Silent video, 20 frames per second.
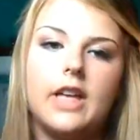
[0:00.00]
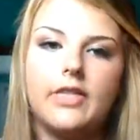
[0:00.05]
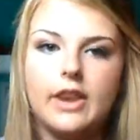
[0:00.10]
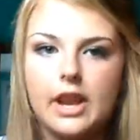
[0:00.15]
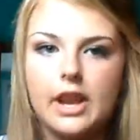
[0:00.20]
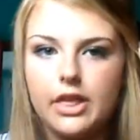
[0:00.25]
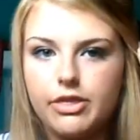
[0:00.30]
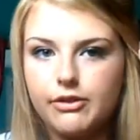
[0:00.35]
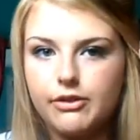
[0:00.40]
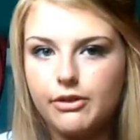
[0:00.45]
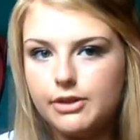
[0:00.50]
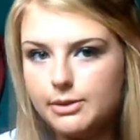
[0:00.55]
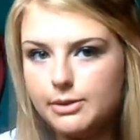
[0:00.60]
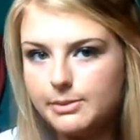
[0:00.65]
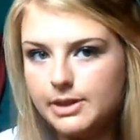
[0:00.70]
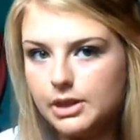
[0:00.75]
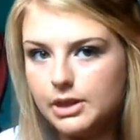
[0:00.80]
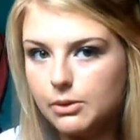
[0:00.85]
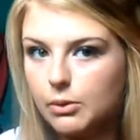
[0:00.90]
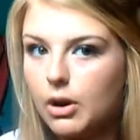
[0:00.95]
and then I throw
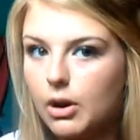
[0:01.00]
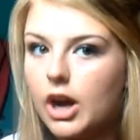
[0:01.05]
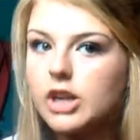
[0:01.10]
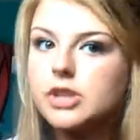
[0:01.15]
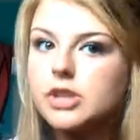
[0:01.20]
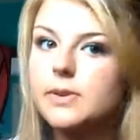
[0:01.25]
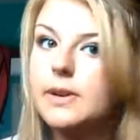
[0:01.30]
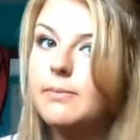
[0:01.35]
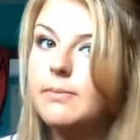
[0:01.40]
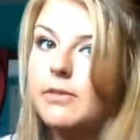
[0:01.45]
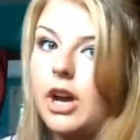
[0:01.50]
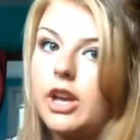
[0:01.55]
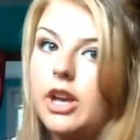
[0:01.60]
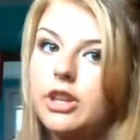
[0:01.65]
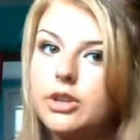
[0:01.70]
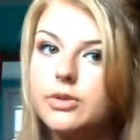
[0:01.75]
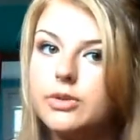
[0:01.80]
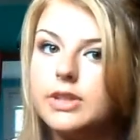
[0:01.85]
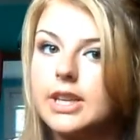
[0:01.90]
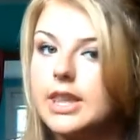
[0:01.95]
them in the wash when I'm
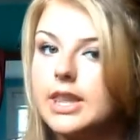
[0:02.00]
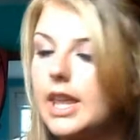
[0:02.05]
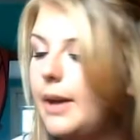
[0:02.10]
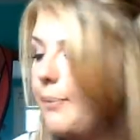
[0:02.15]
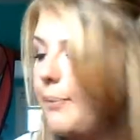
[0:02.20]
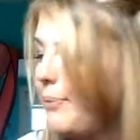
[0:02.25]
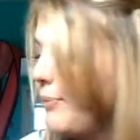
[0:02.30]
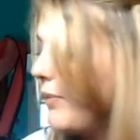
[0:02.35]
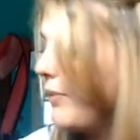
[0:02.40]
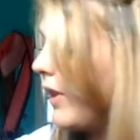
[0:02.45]
not using them.